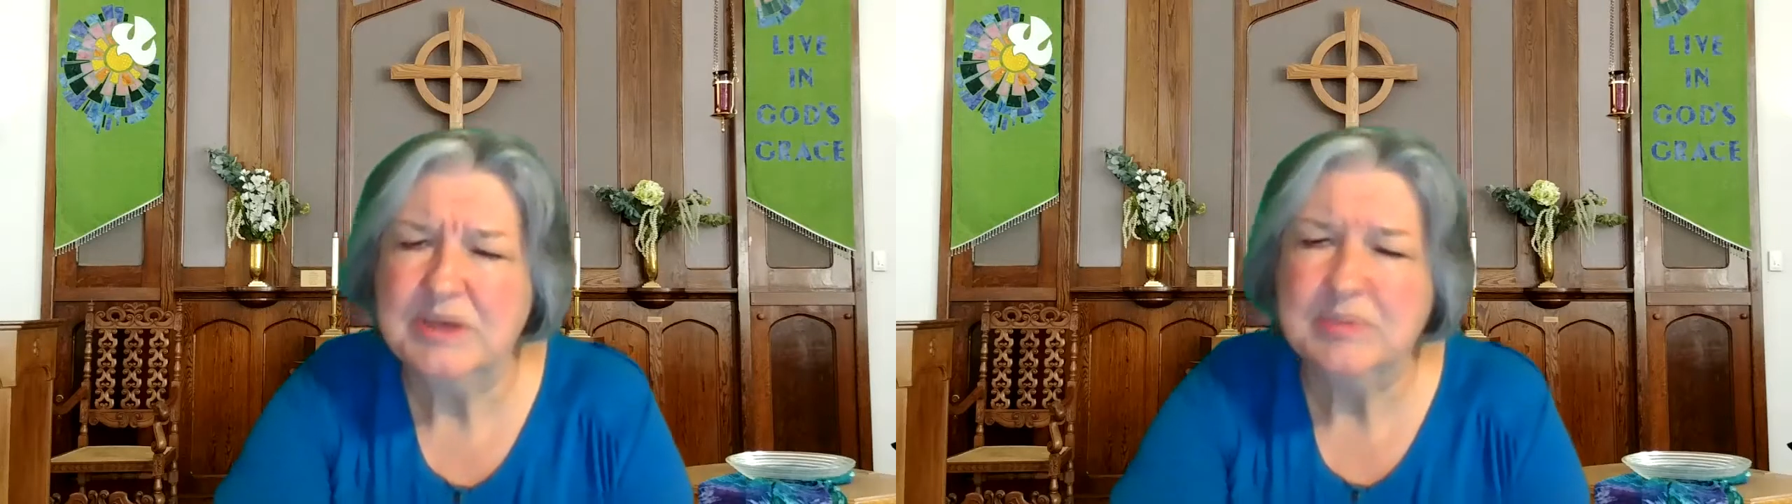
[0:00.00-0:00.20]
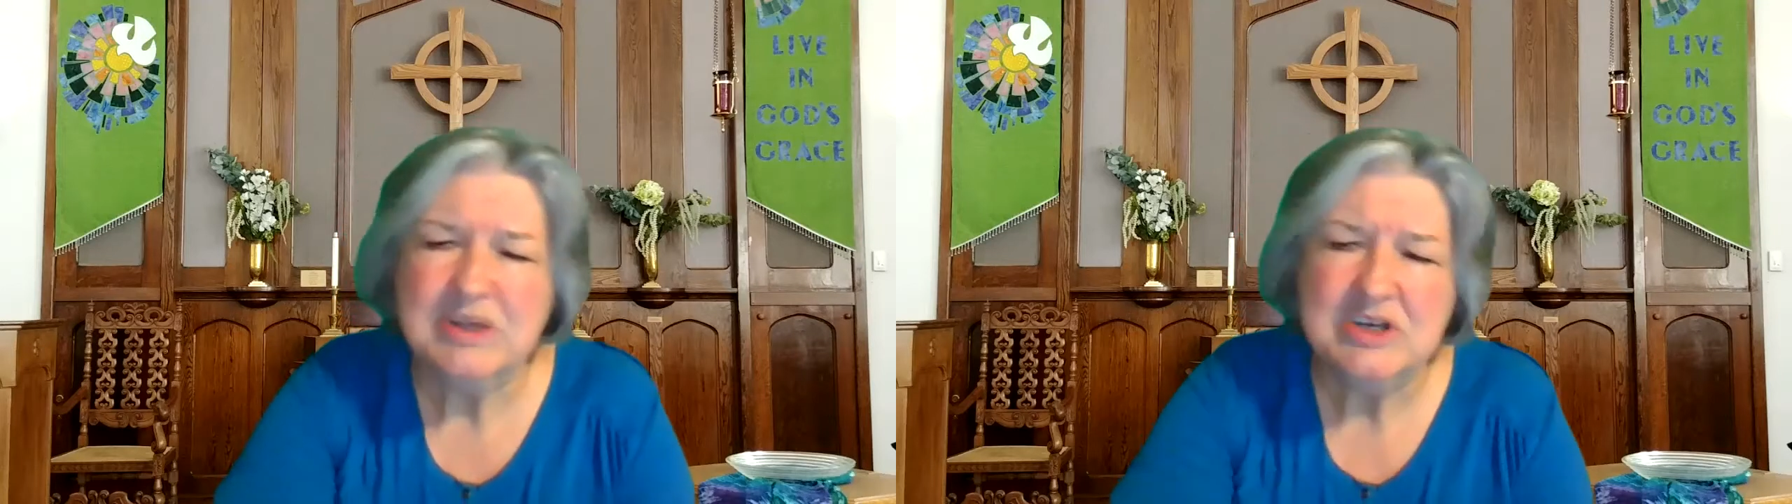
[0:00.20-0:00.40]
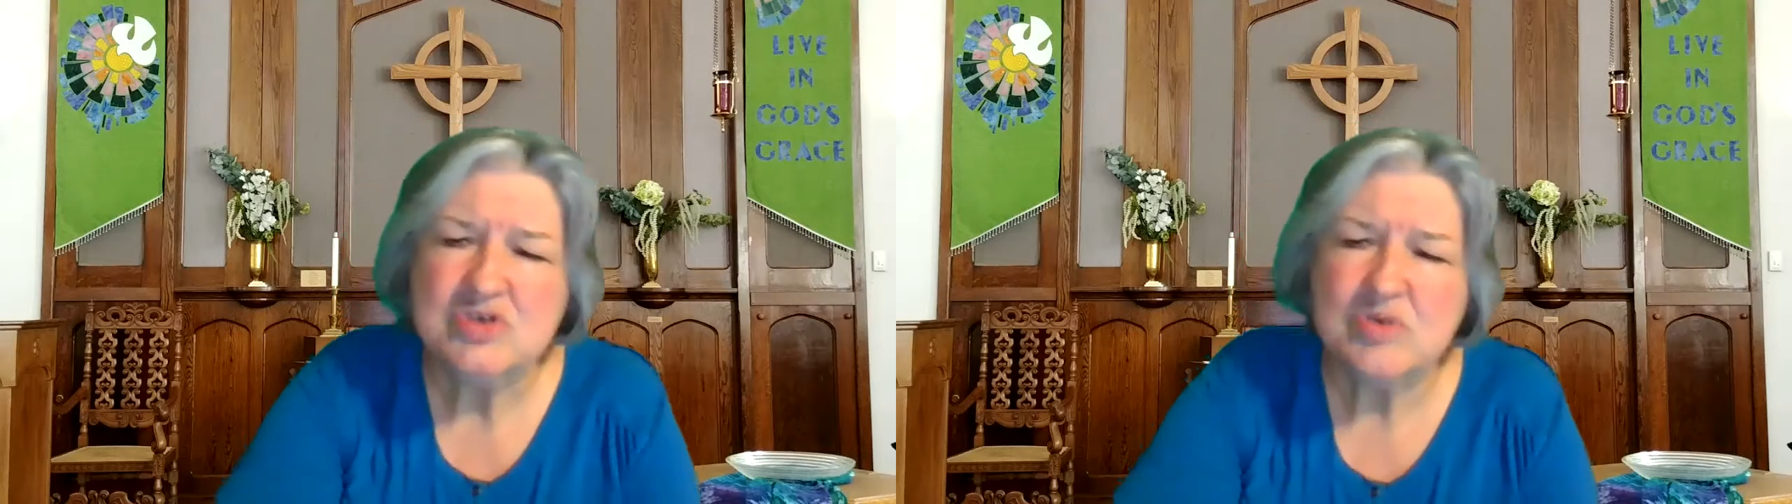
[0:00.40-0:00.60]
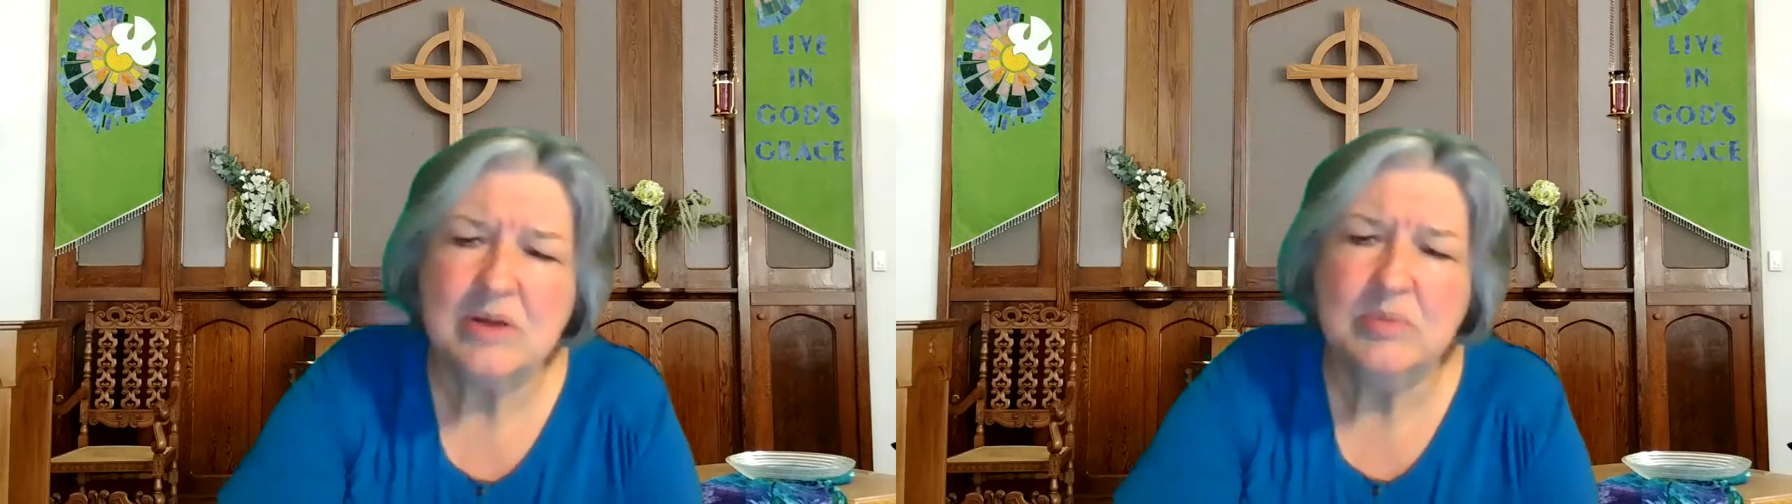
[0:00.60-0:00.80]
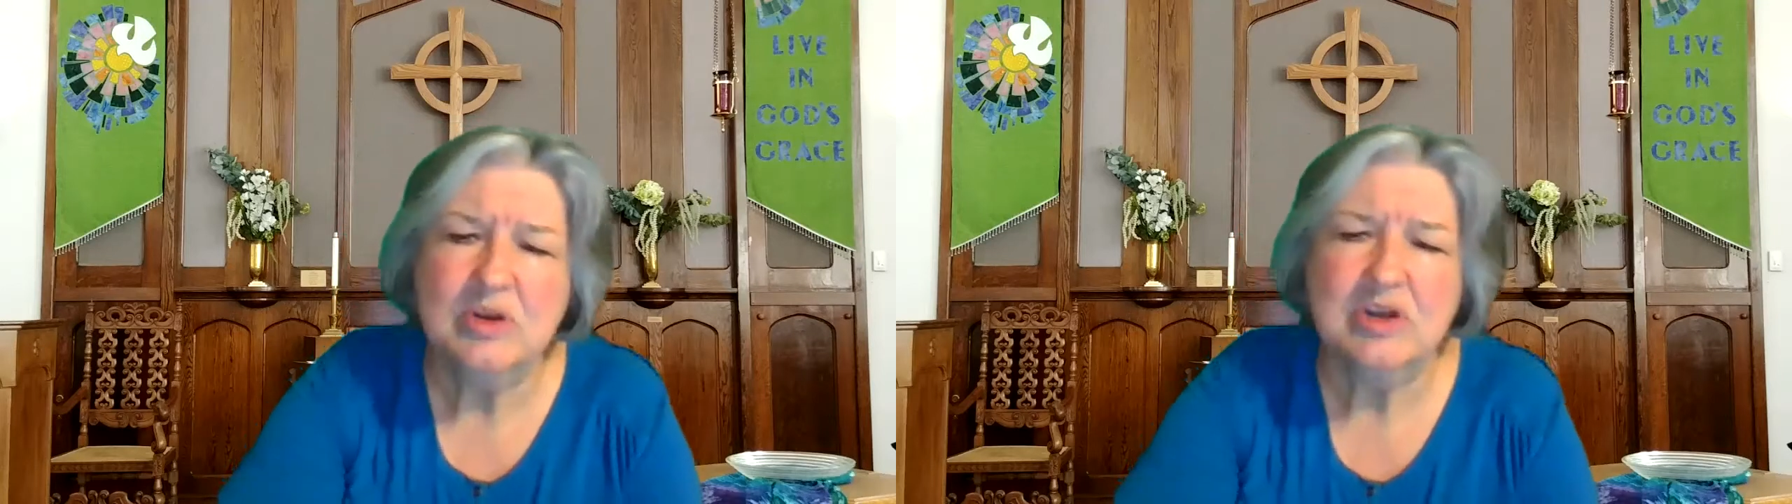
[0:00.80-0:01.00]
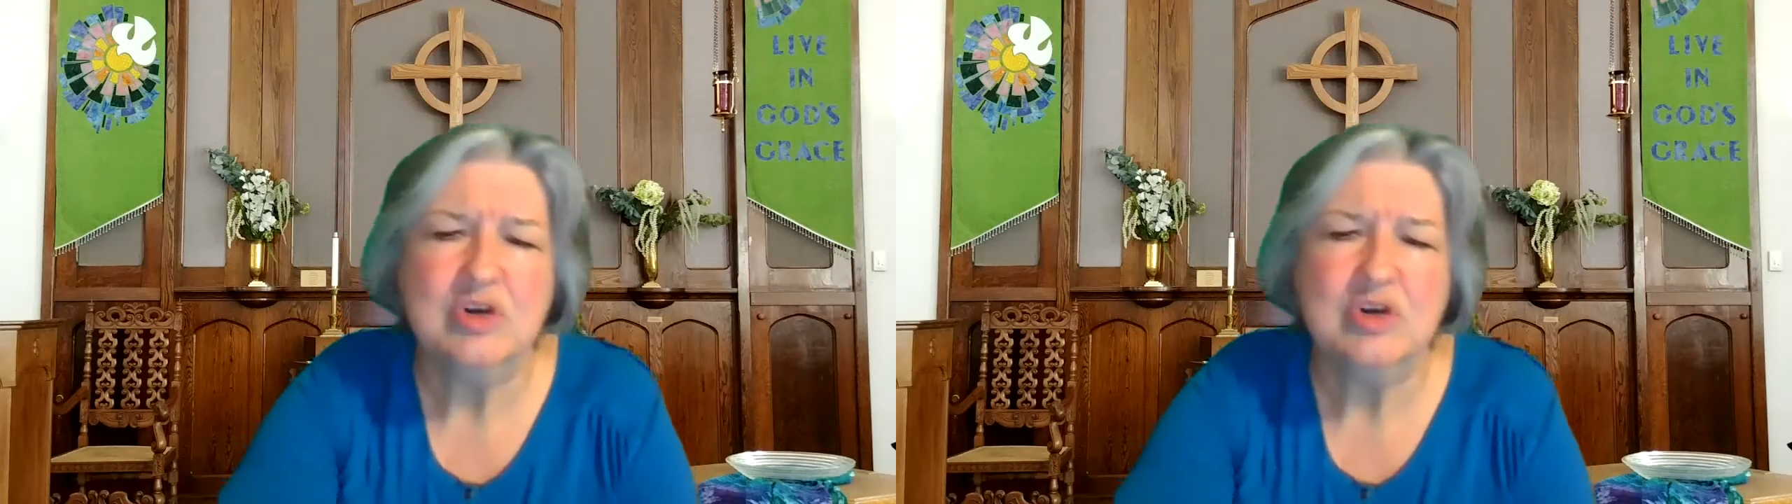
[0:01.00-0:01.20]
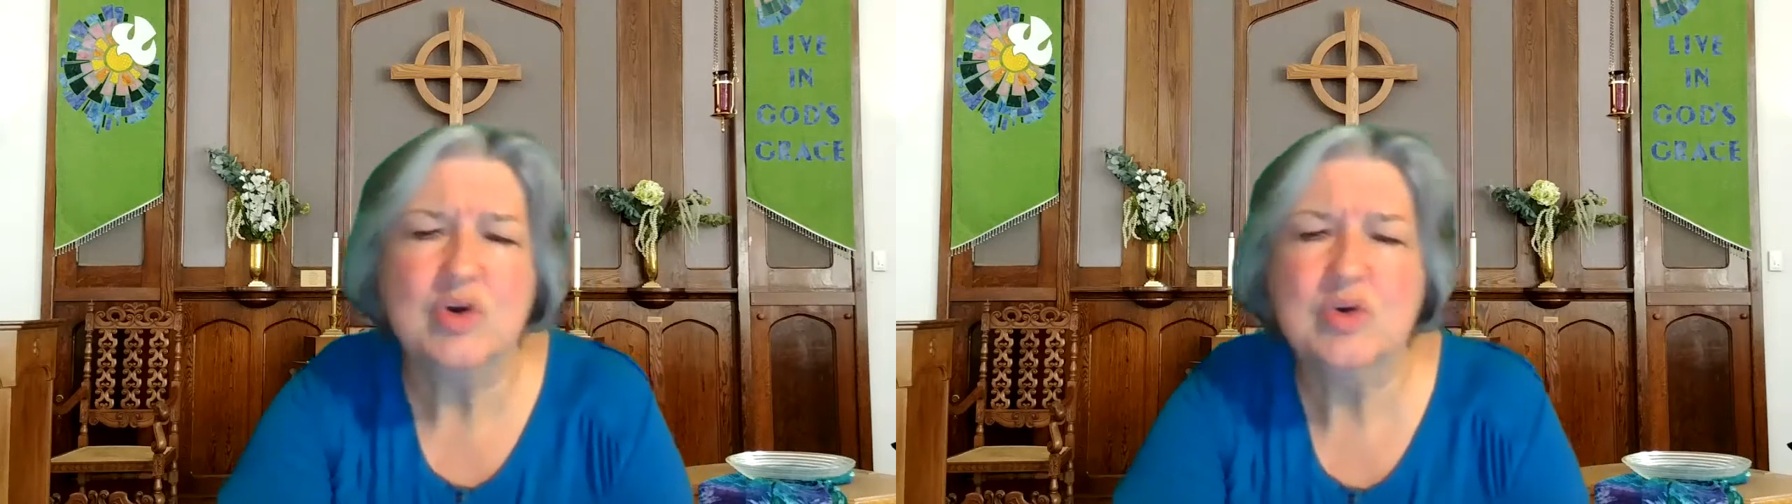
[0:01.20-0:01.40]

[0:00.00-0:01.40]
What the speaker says: people in trouble and